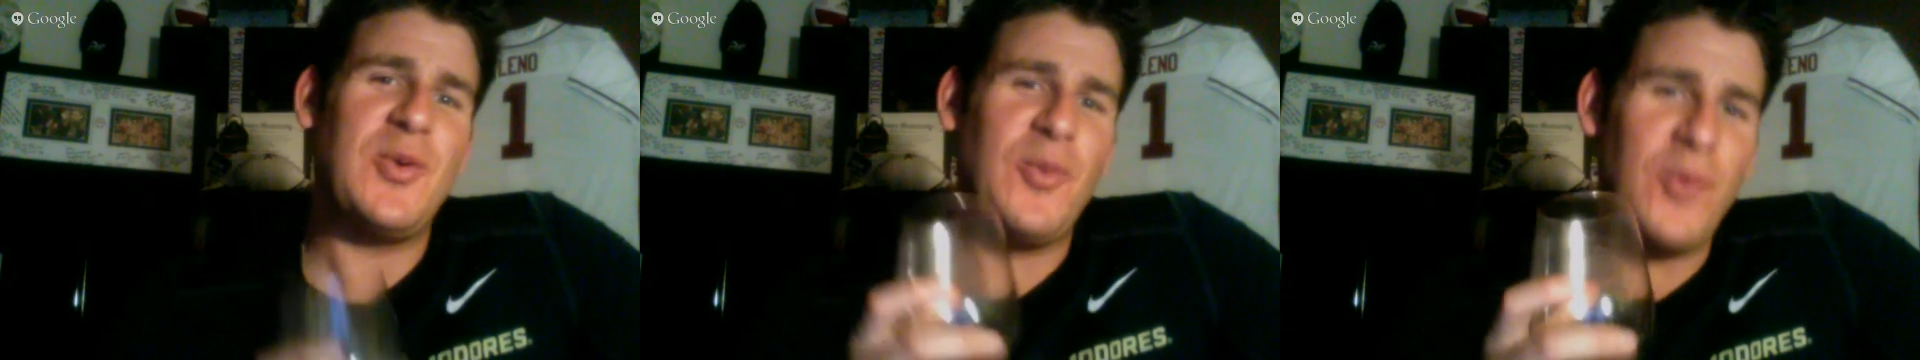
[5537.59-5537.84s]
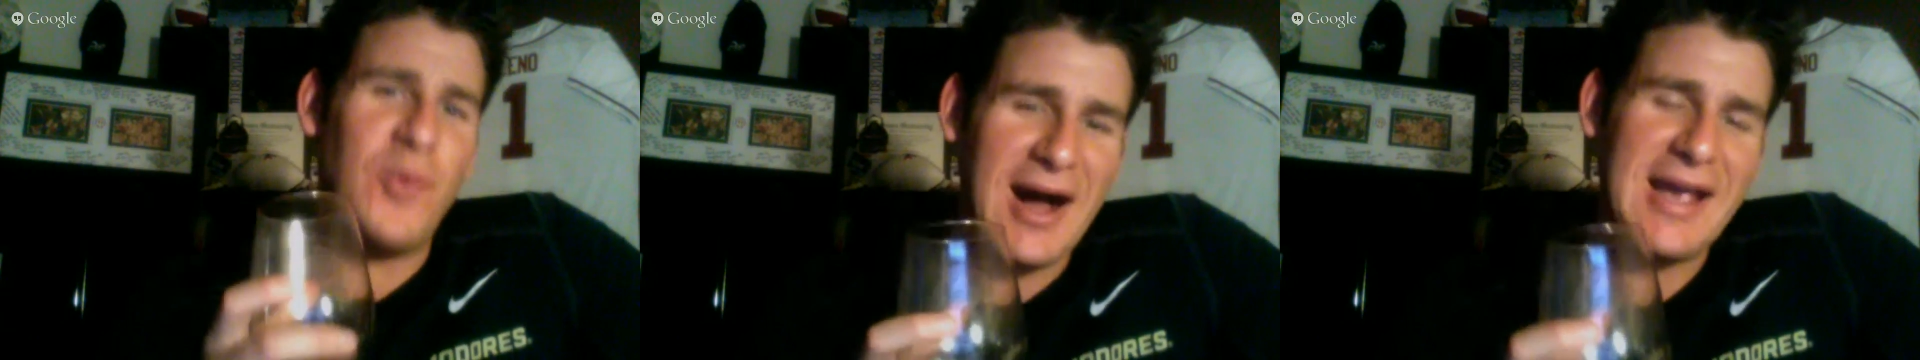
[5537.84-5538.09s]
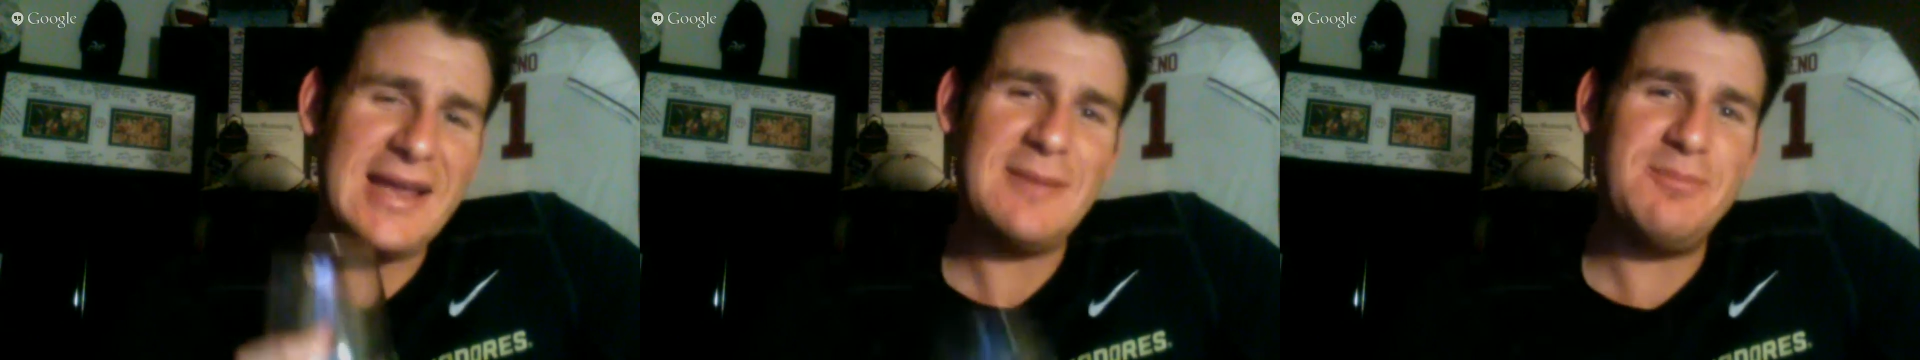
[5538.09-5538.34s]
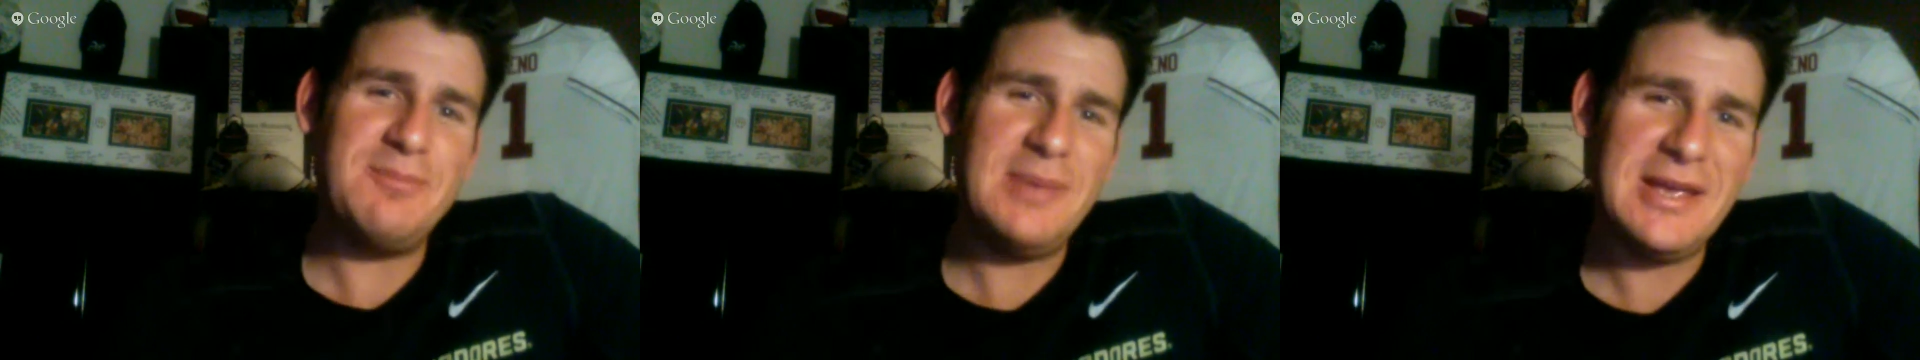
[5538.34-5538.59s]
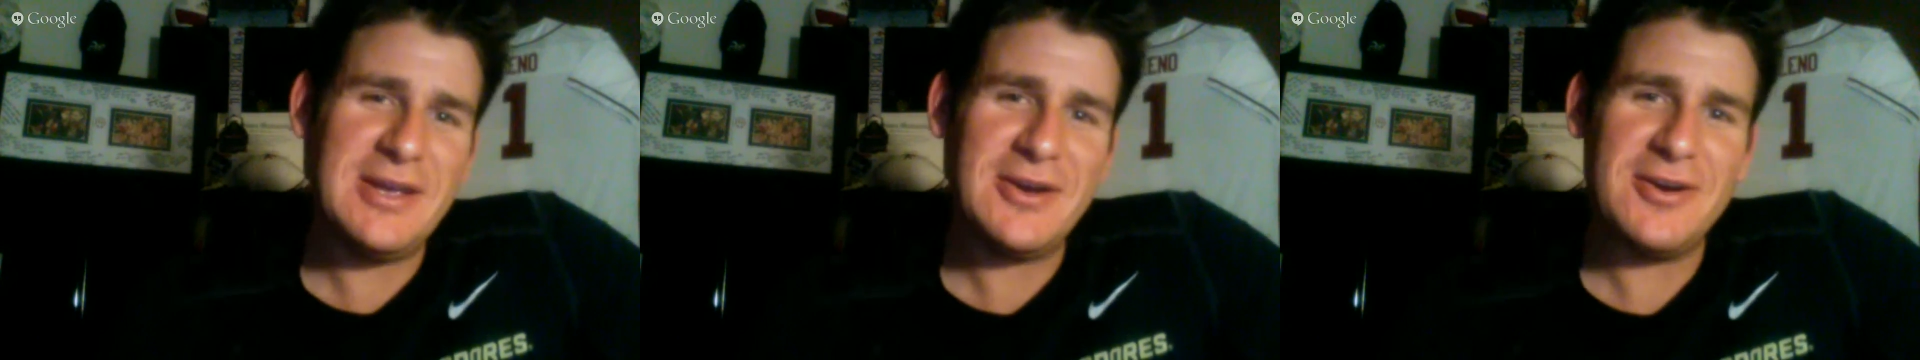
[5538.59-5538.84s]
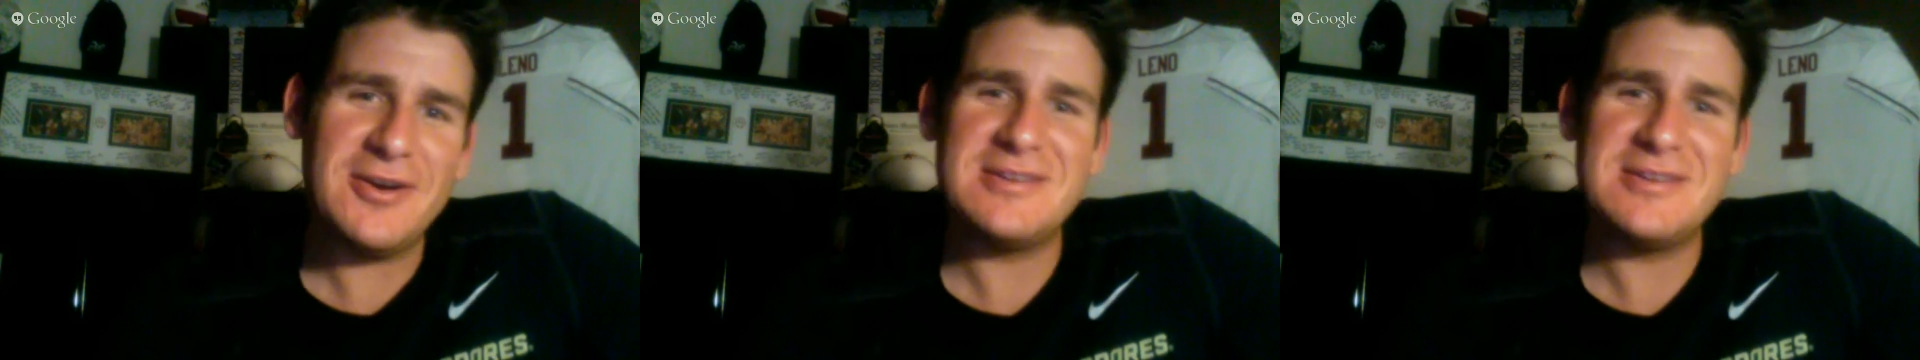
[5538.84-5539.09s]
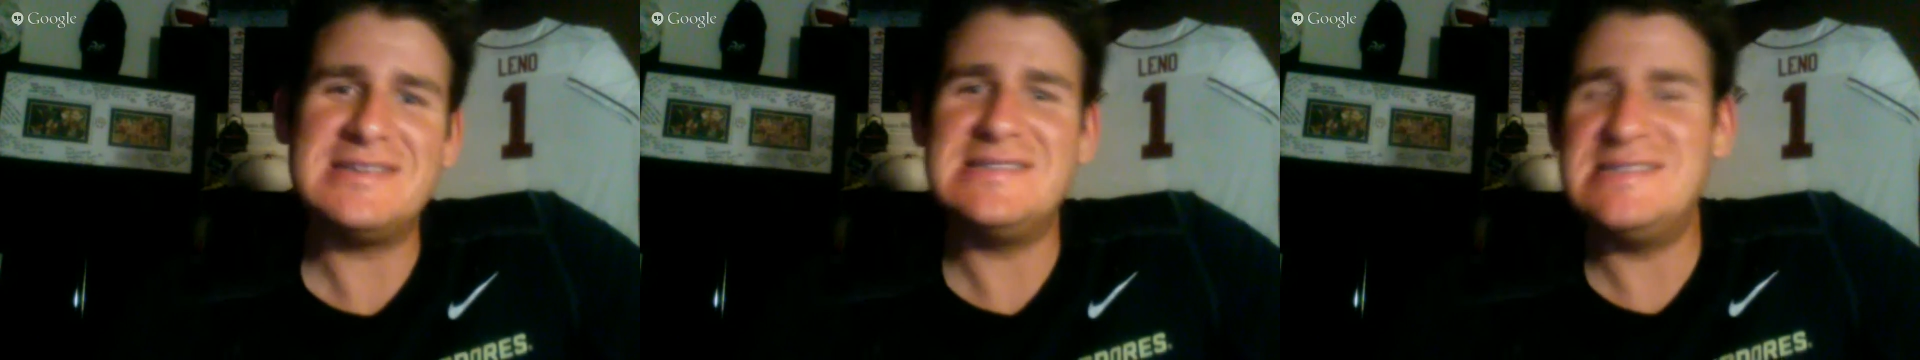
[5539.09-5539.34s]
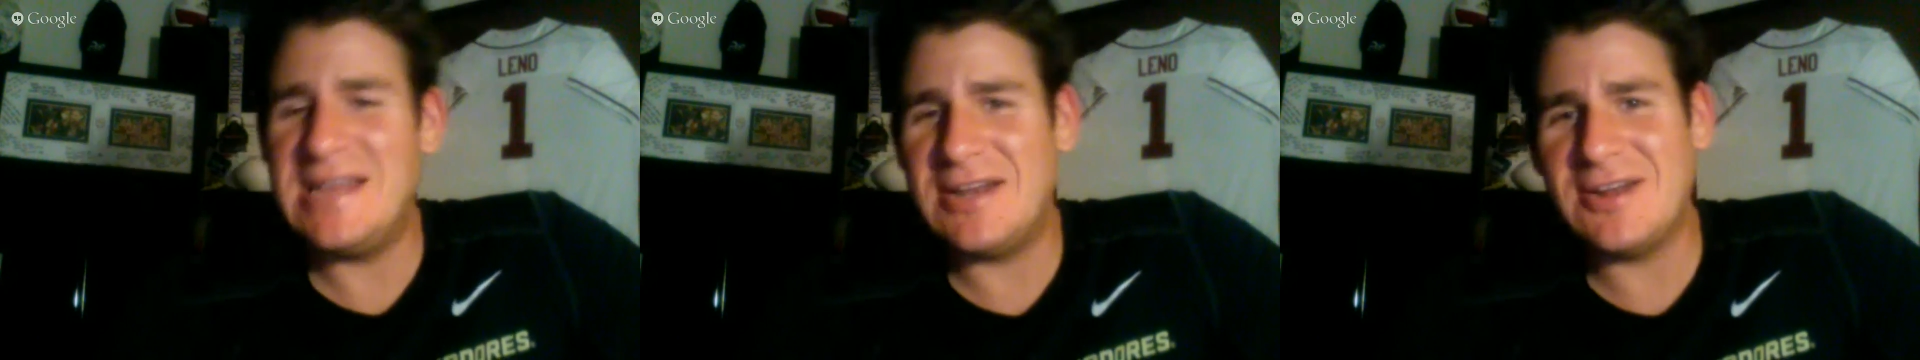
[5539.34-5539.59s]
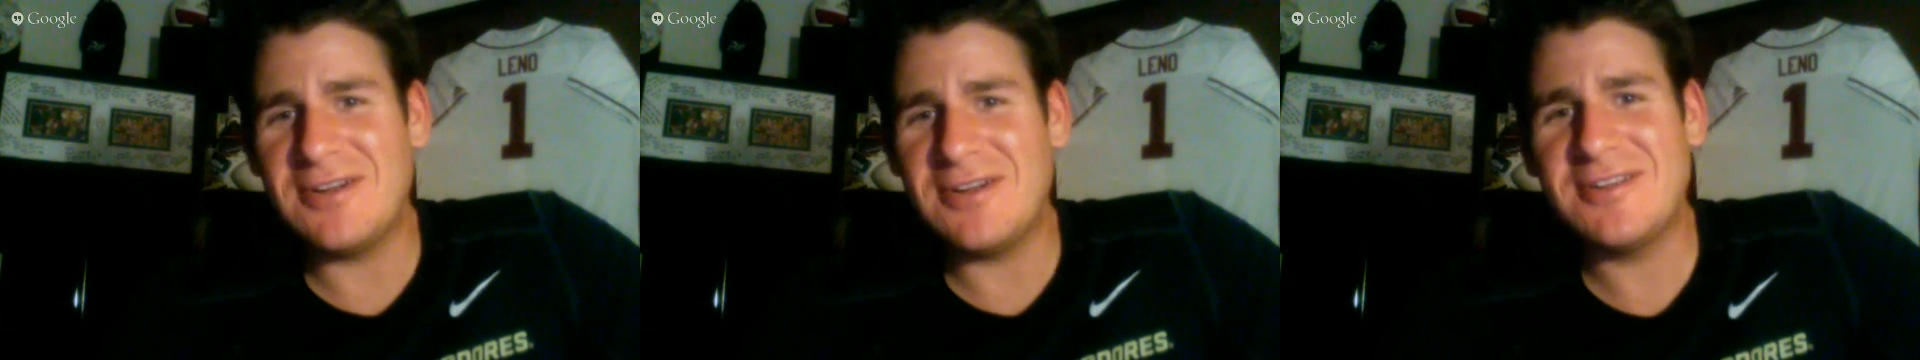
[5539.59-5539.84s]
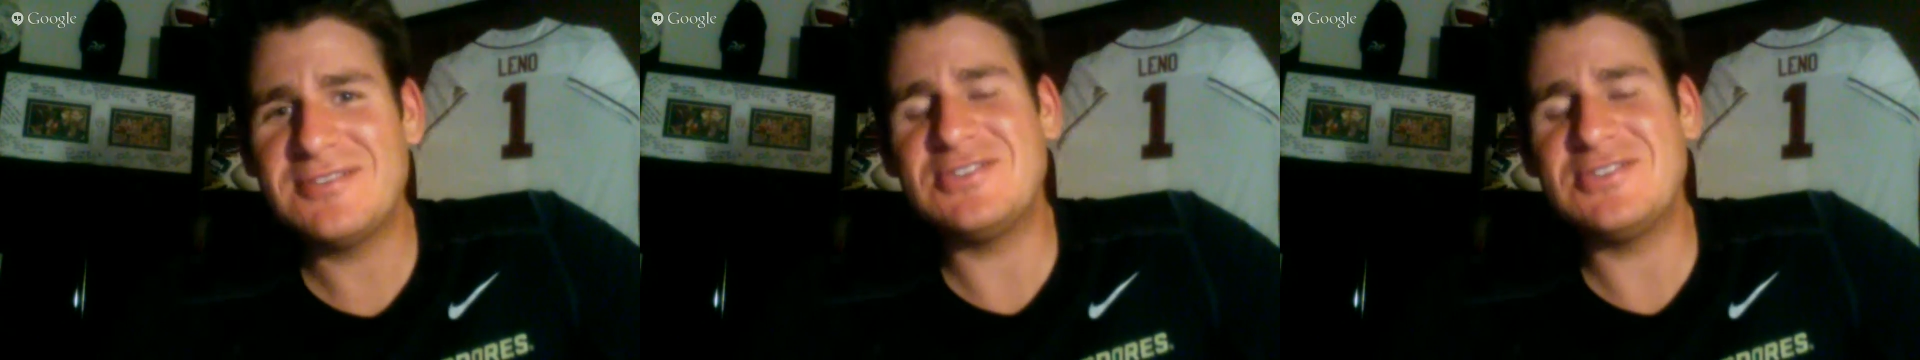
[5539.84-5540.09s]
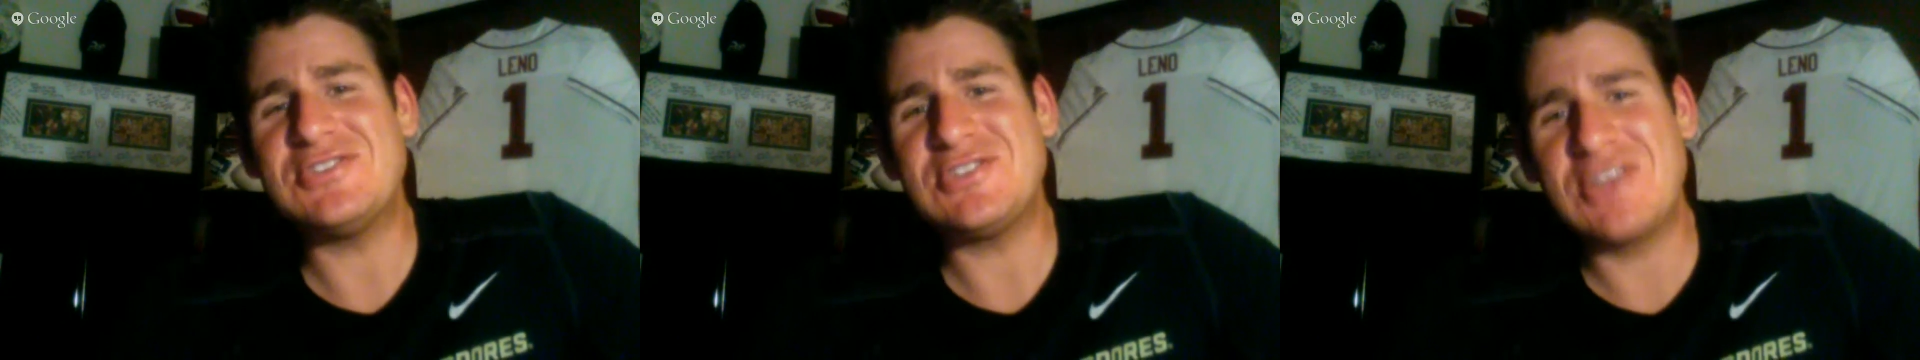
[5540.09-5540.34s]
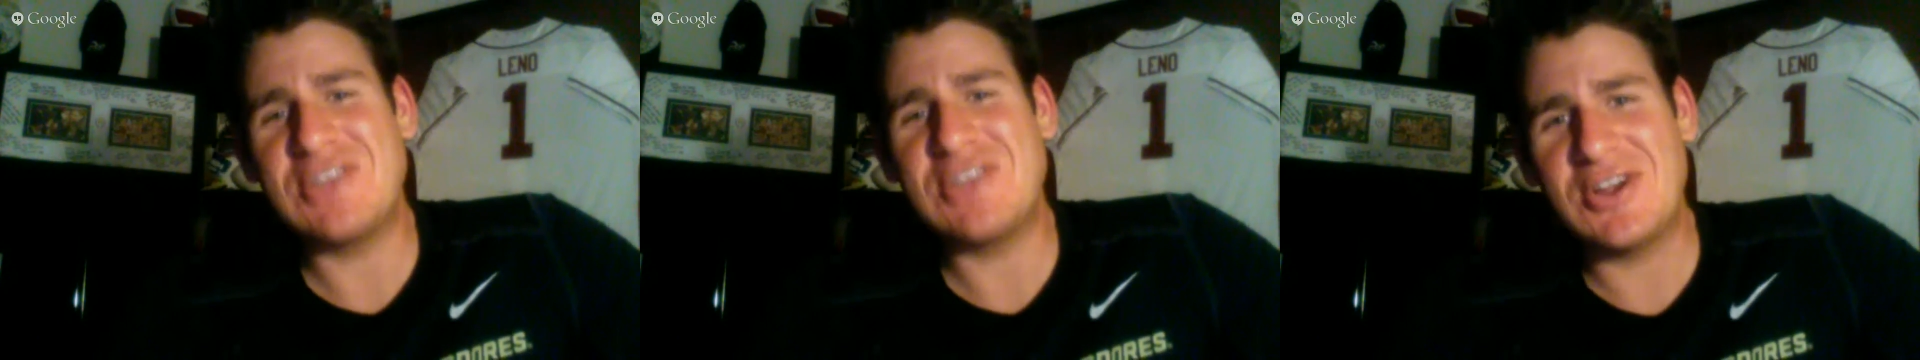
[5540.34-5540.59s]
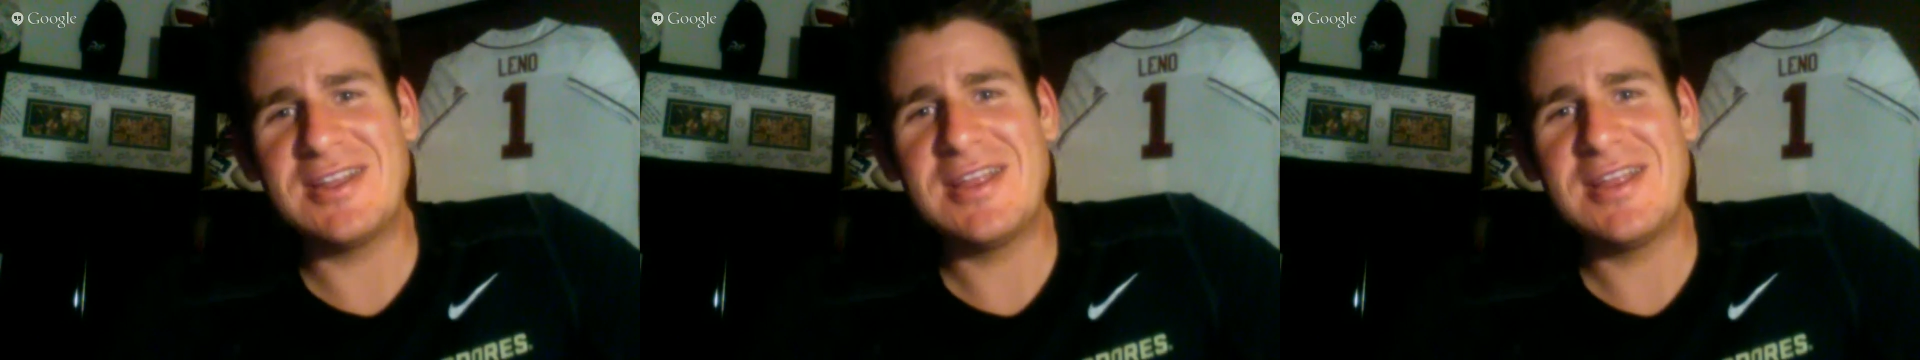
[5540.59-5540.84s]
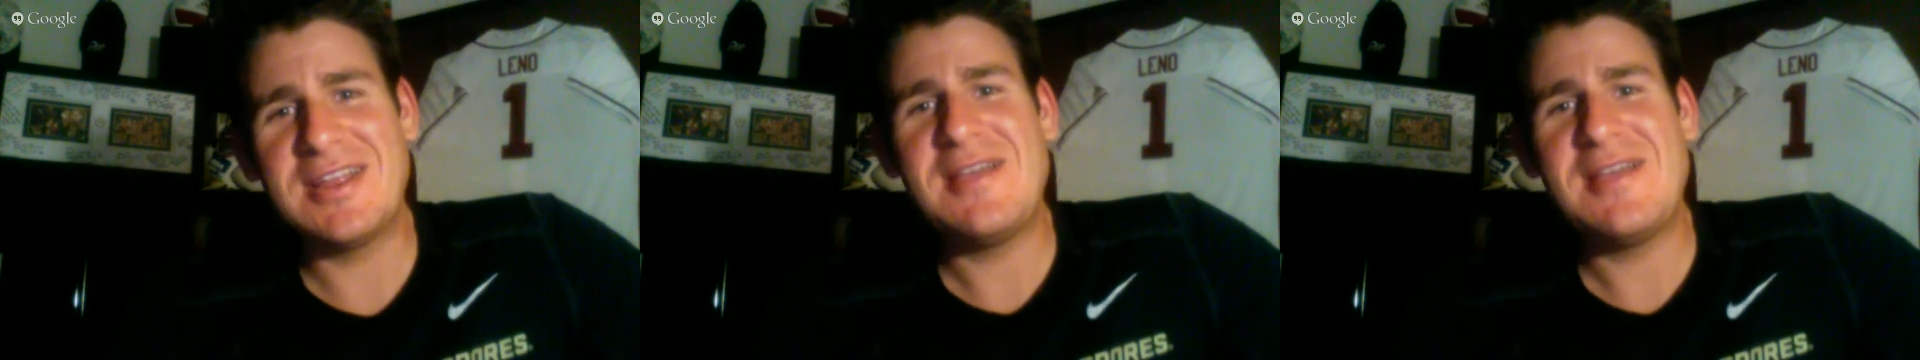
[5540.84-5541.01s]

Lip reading: wine, beer, dinner, dessert,